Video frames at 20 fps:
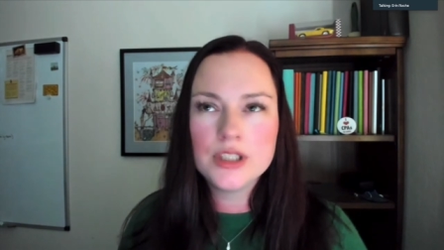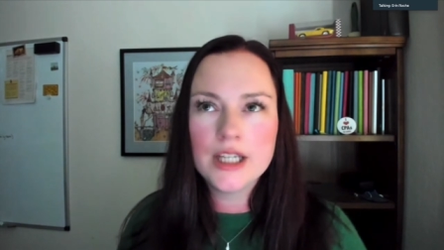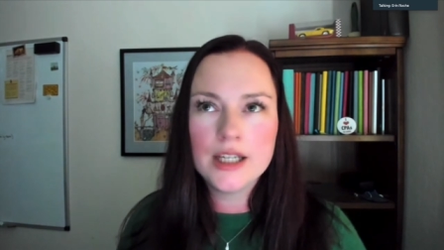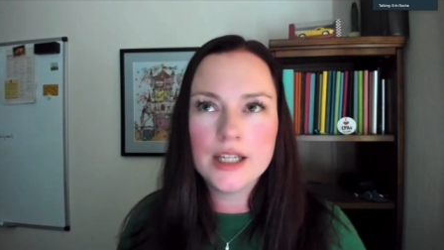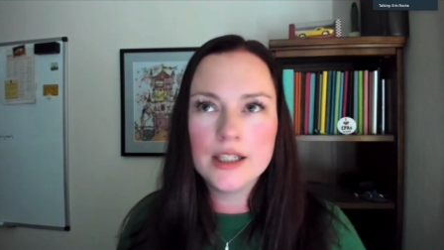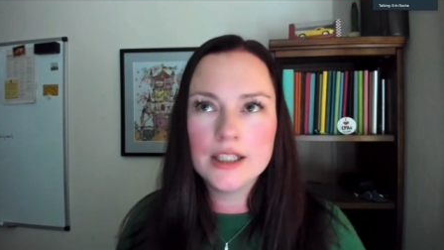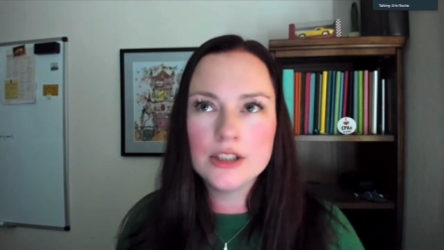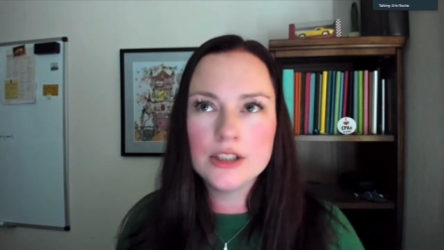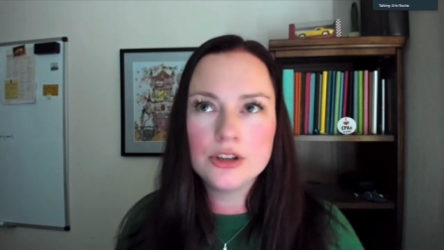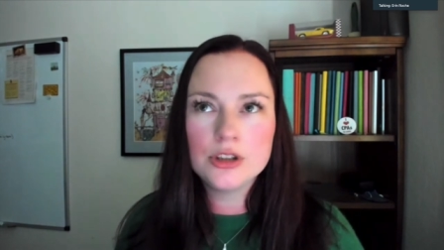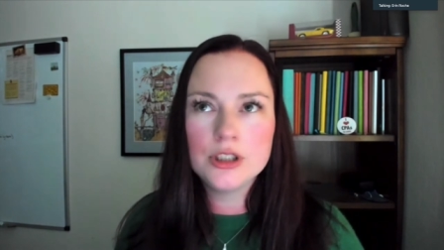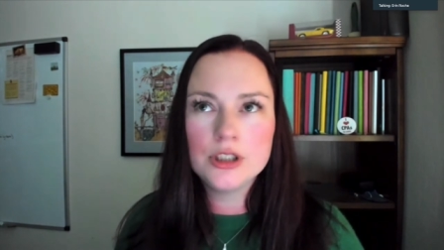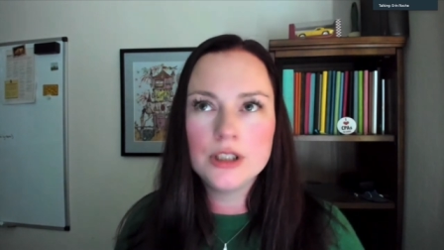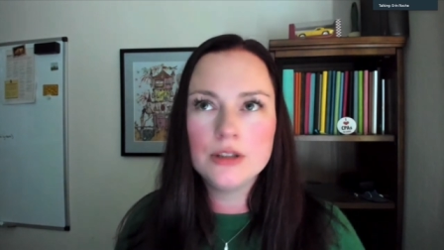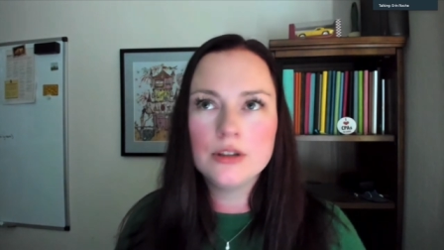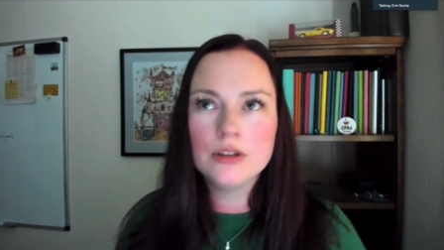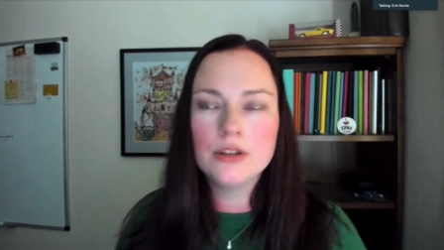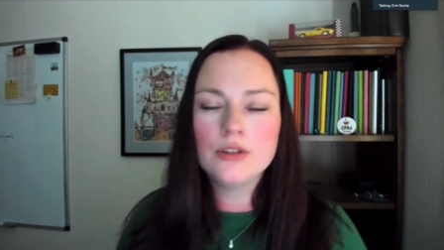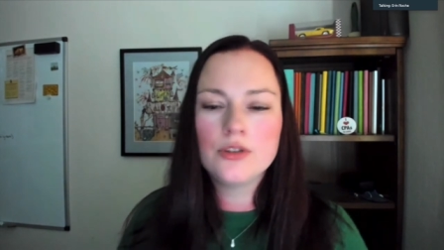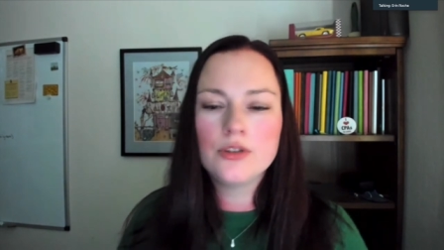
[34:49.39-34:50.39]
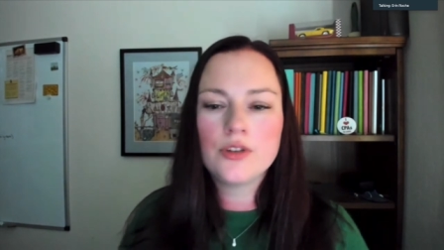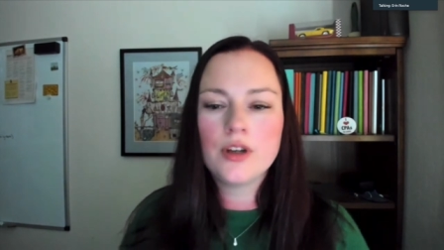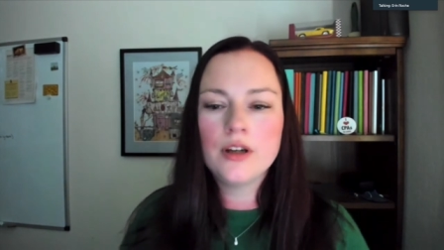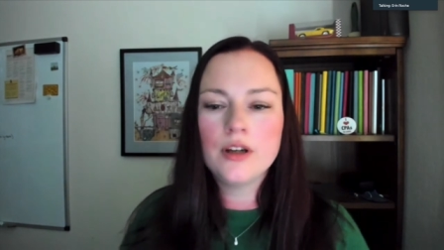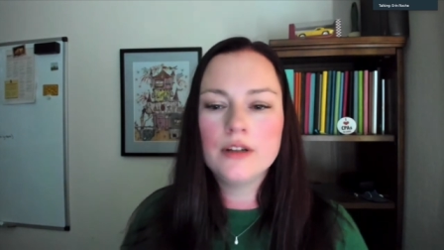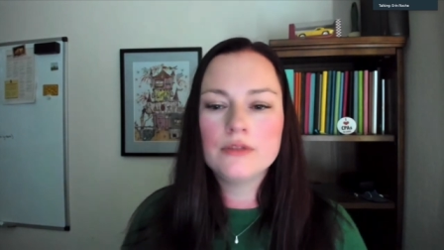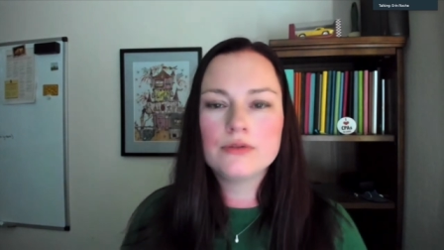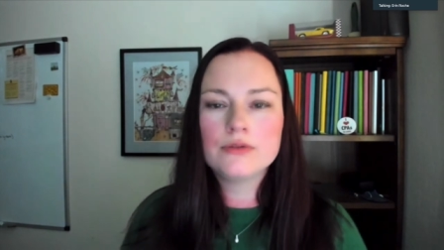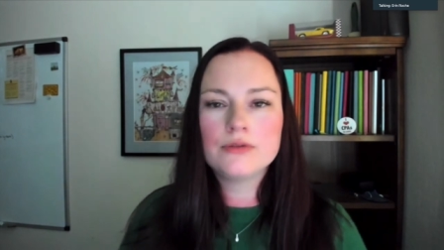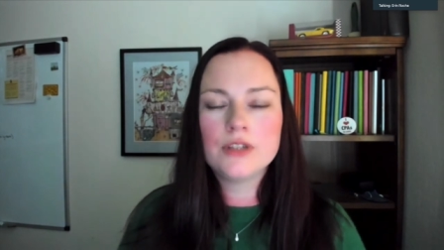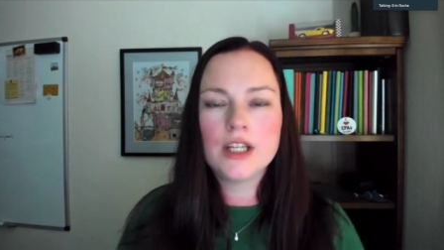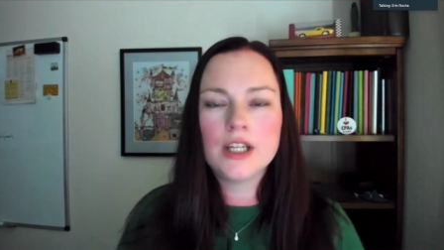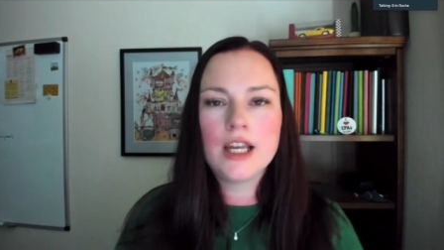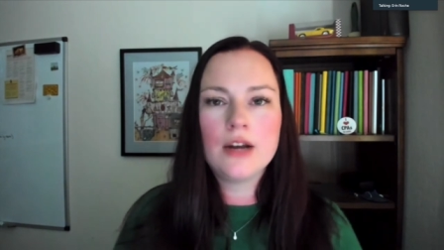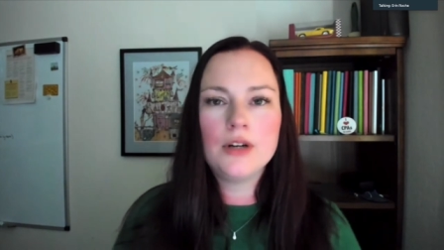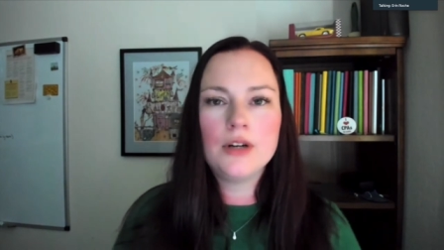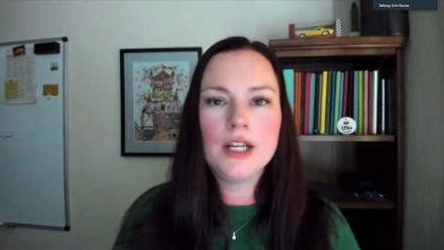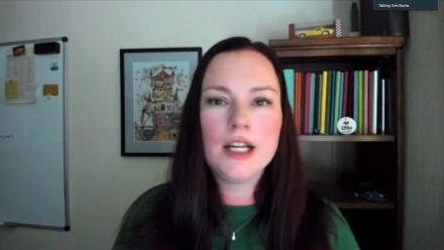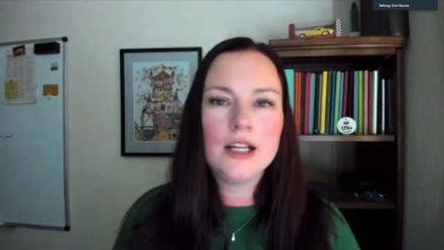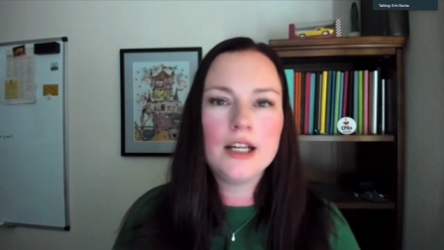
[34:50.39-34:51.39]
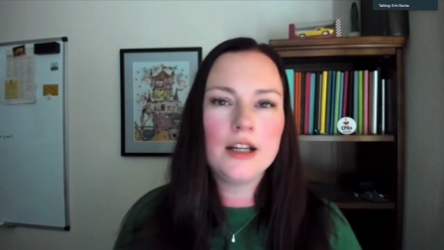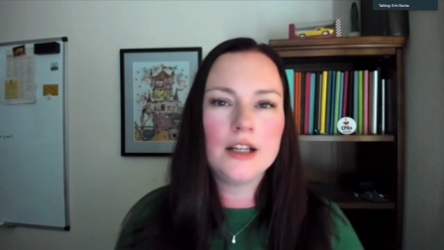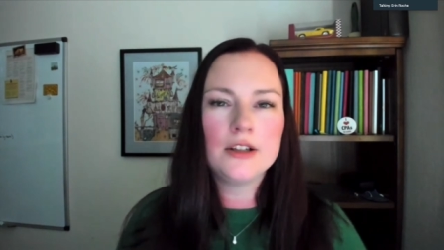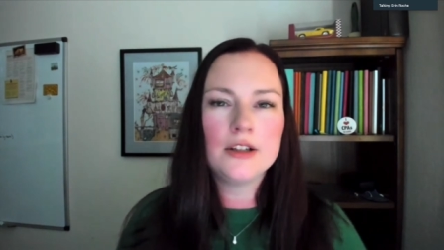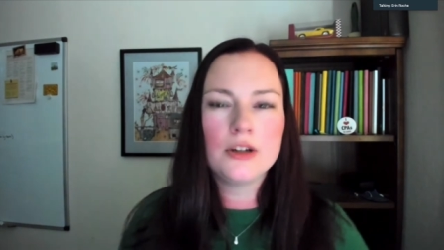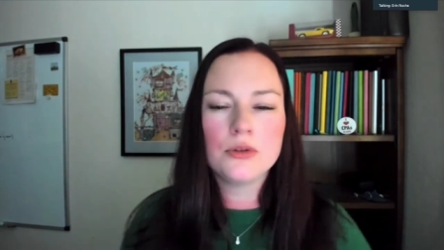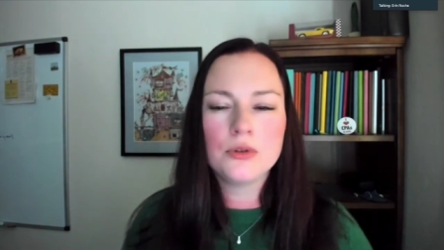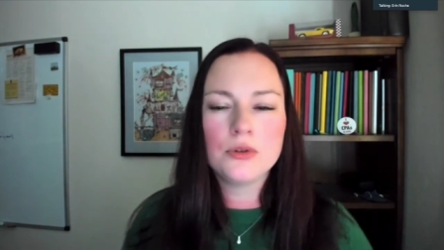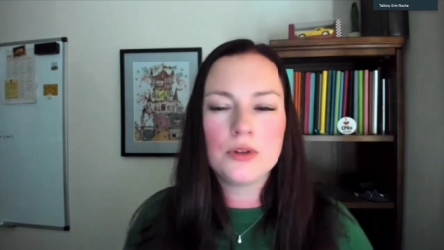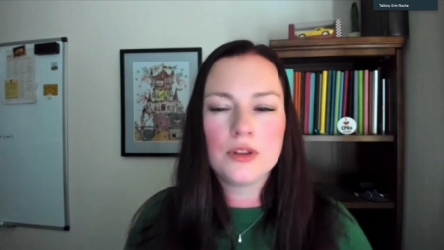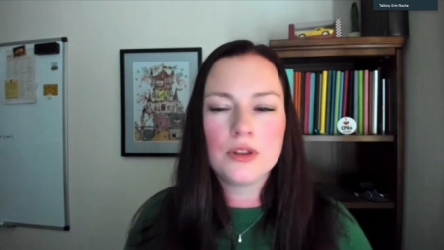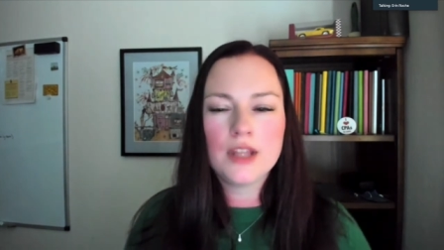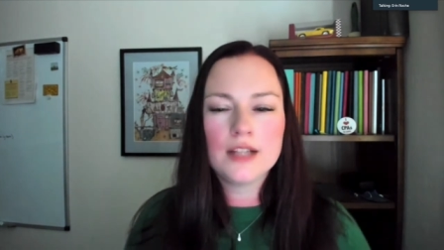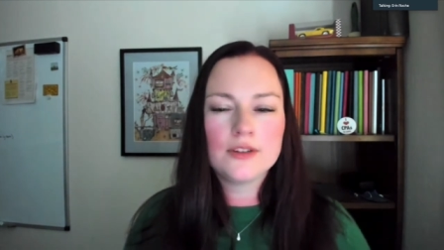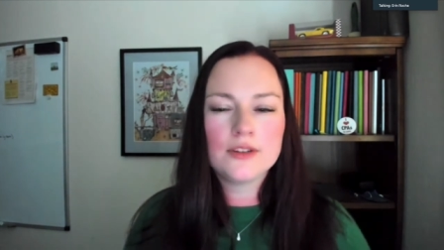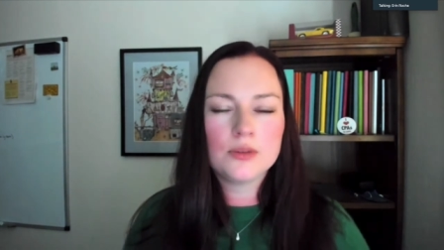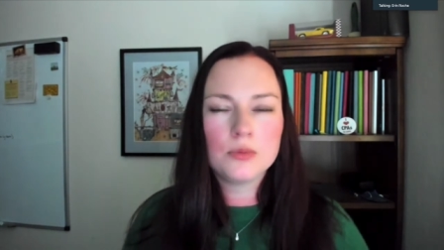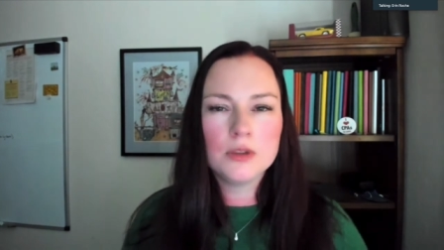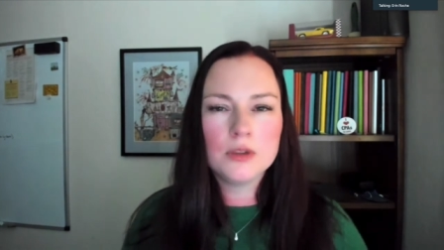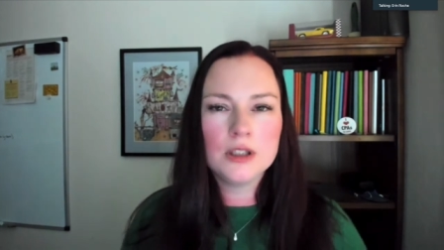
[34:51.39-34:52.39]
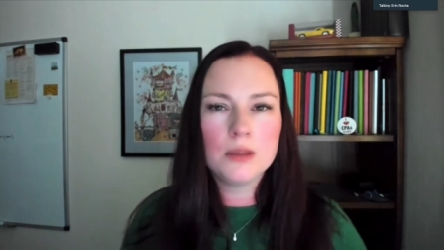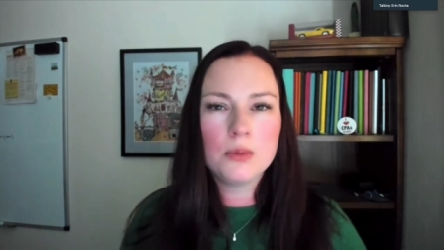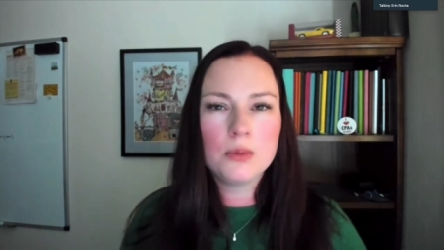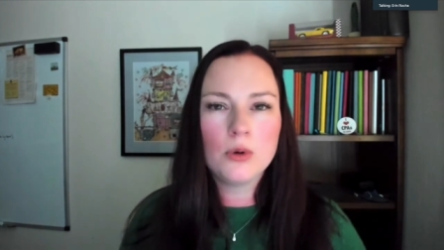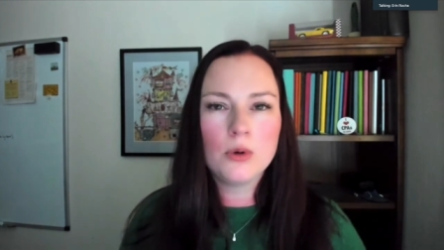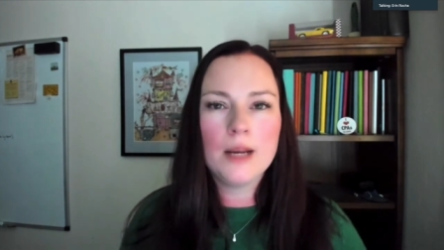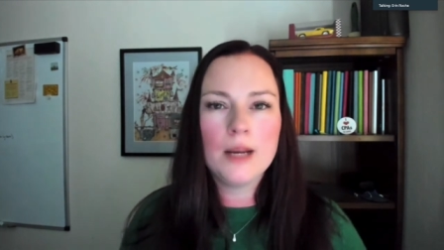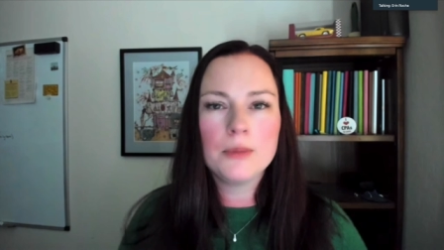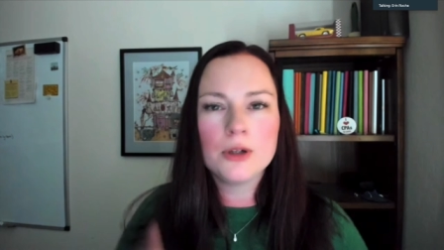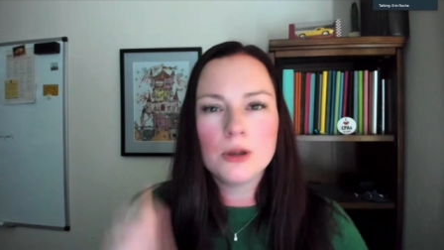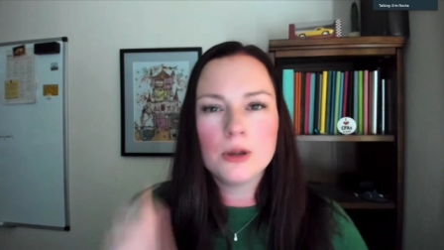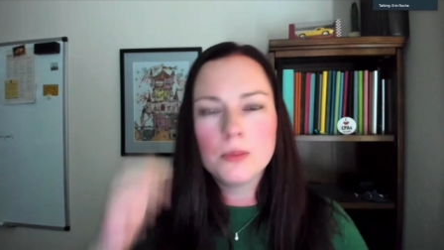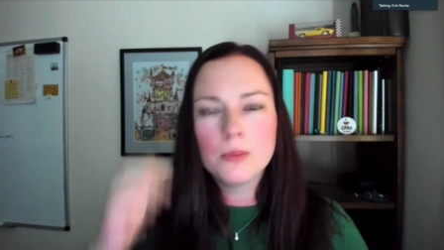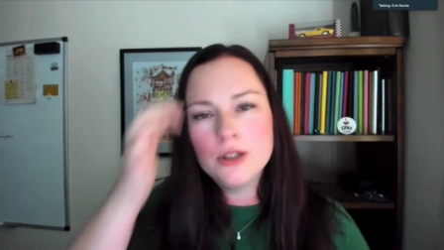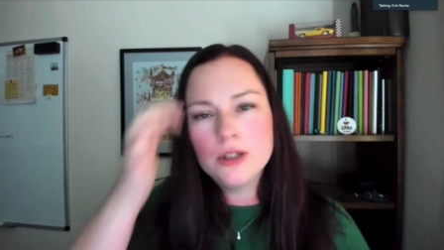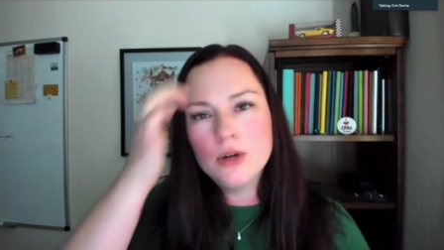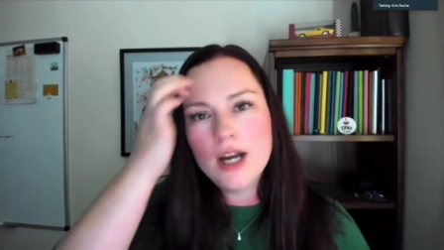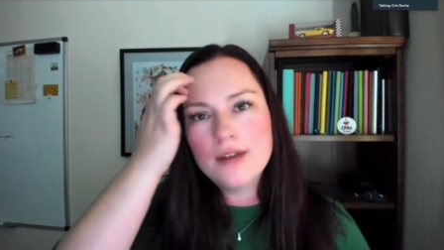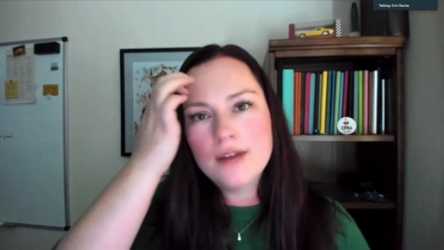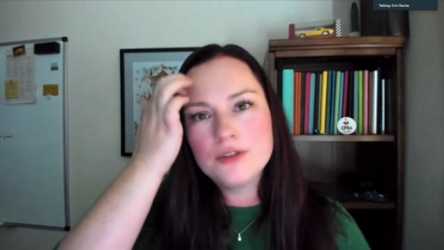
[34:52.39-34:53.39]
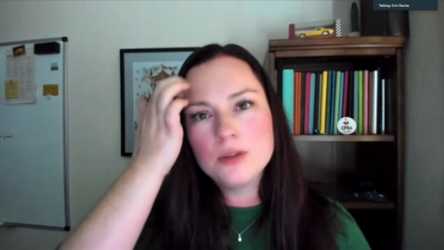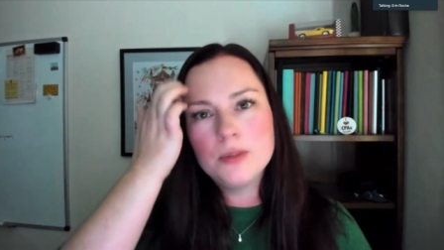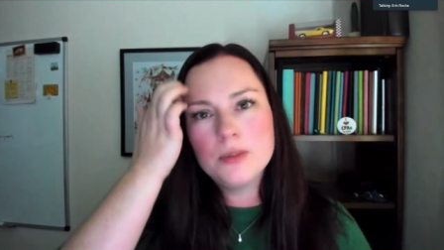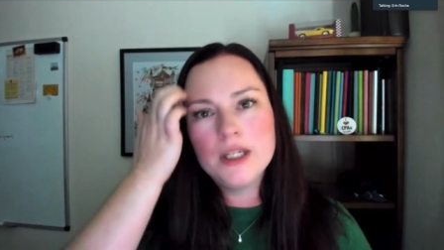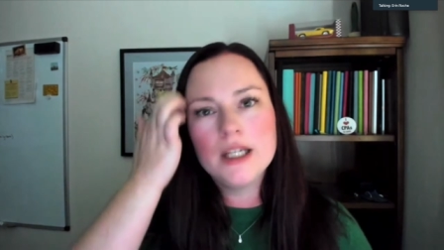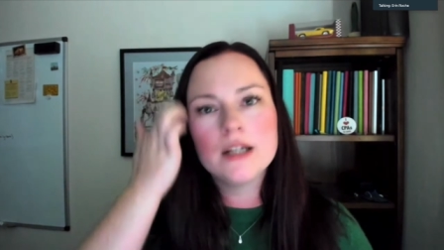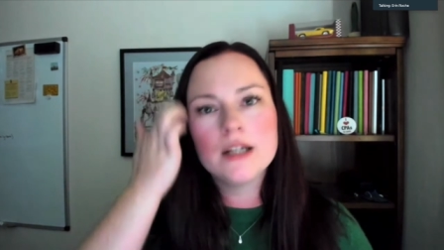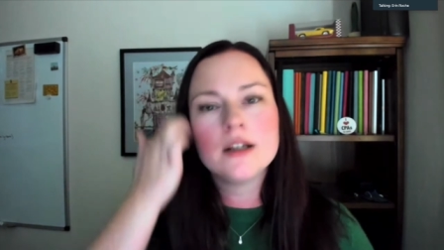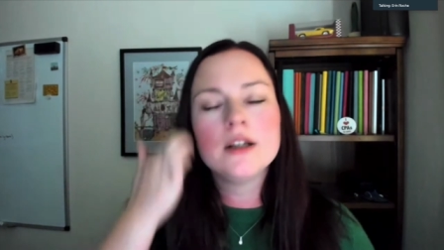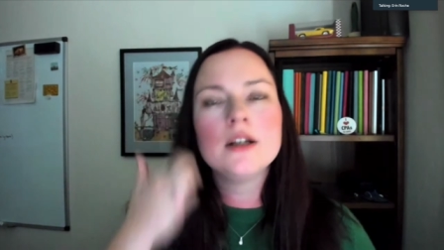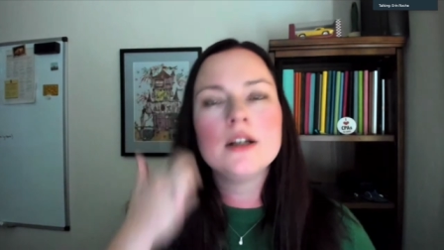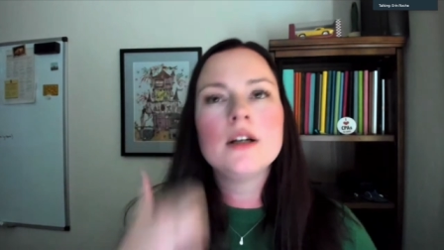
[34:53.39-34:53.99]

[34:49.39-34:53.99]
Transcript: 10-ish years of accounting. I don't know that that's really a parameter, but you have to be